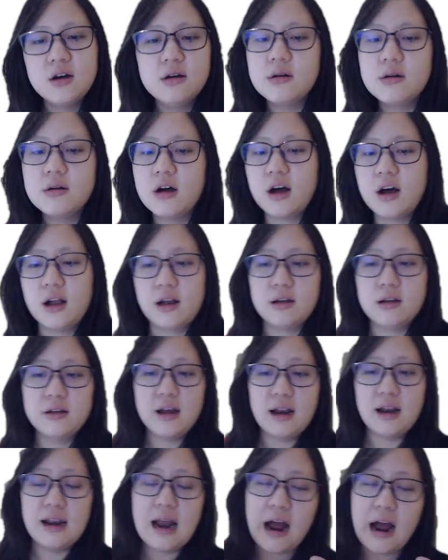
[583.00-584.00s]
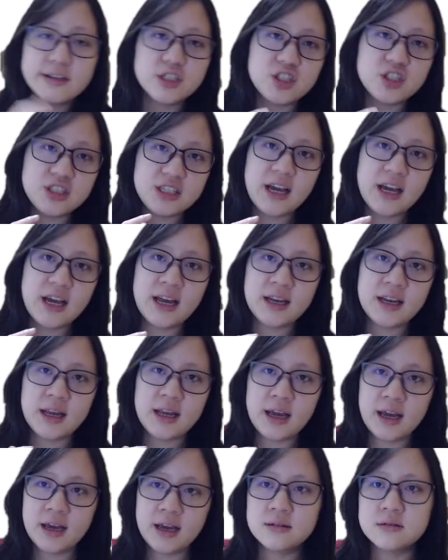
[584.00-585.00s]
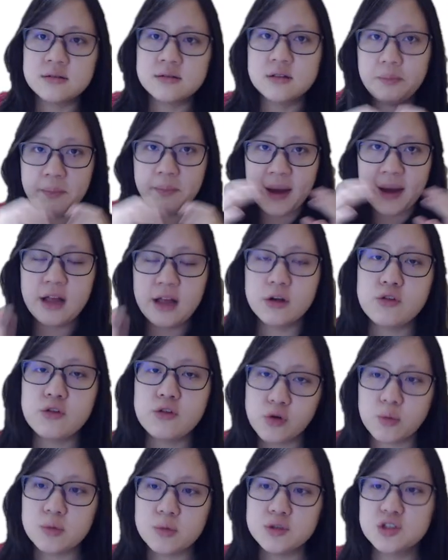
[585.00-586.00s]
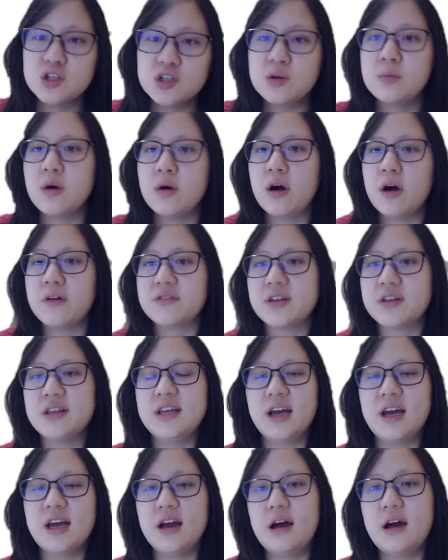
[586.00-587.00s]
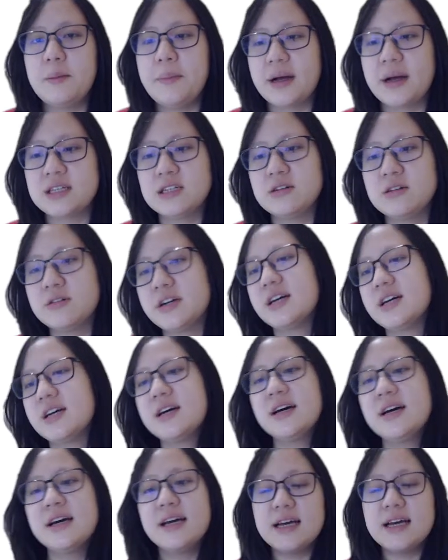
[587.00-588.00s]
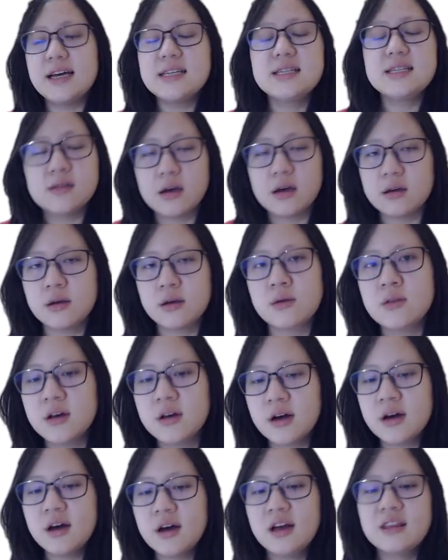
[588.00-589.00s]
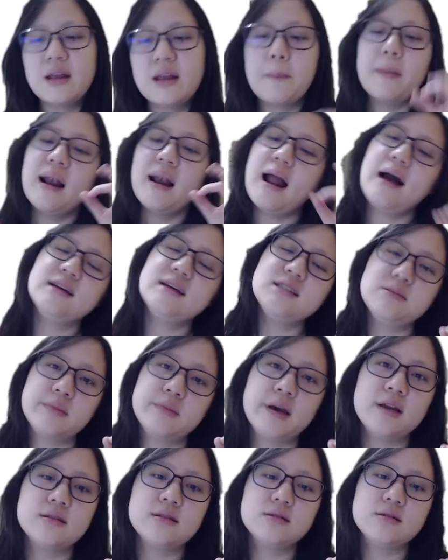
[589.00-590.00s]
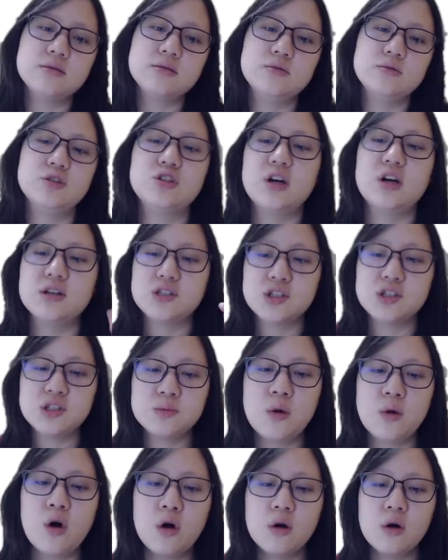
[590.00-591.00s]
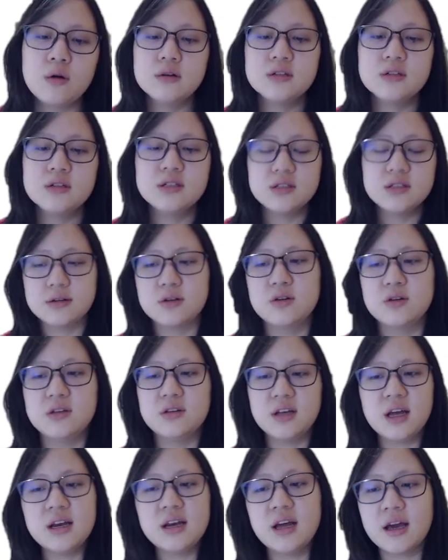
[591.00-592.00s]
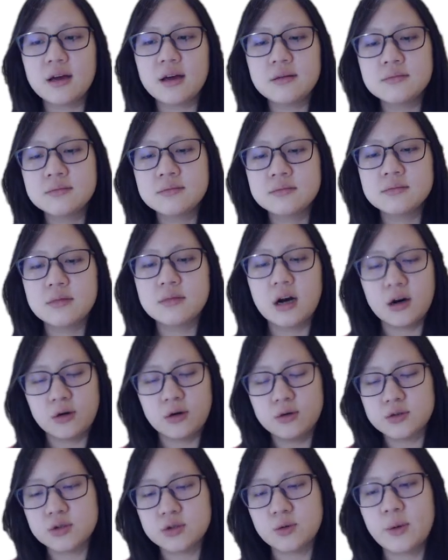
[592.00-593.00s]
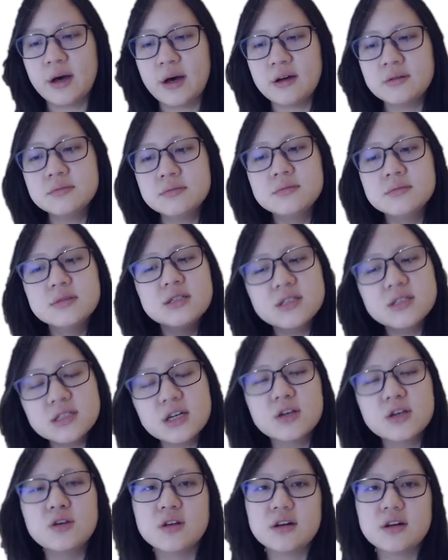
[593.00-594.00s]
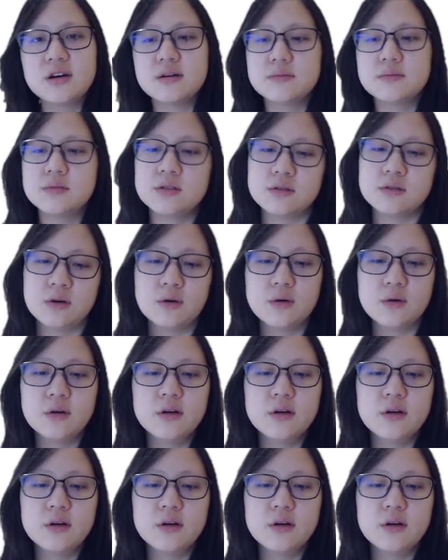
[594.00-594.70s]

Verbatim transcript: uh, the large DNA, the main chromosome of the DNA bacteria is circular. The plasmids, which are small circular DNA, are also well circular. So